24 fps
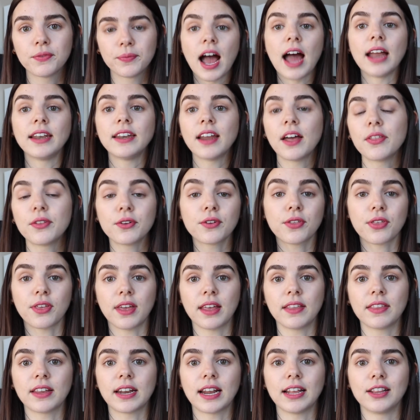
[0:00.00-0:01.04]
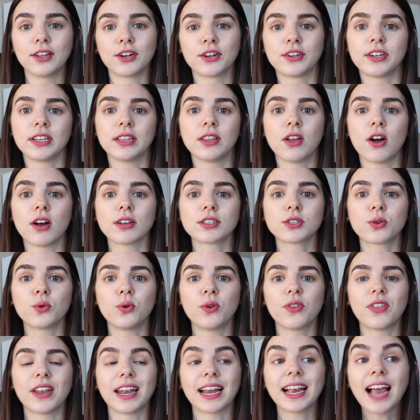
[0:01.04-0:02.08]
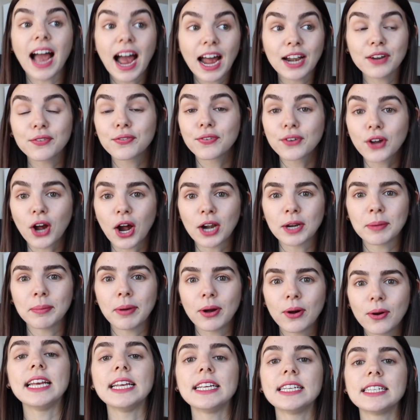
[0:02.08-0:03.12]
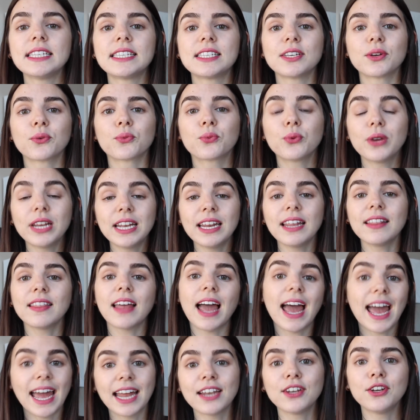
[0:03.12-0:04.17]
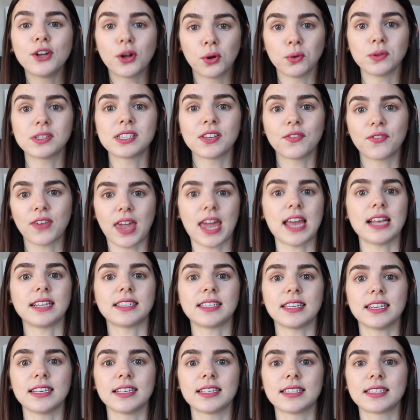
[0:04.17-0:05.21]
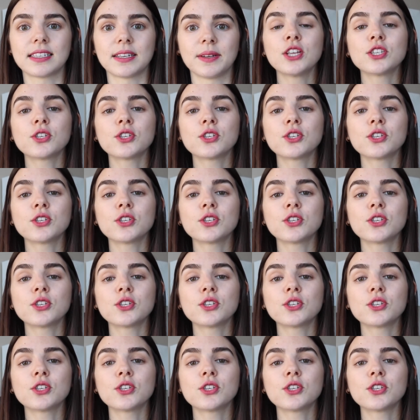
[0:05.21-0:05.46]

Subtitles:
Another thing that I learned in law school that I kind of forgot about is reading the head notes of cases.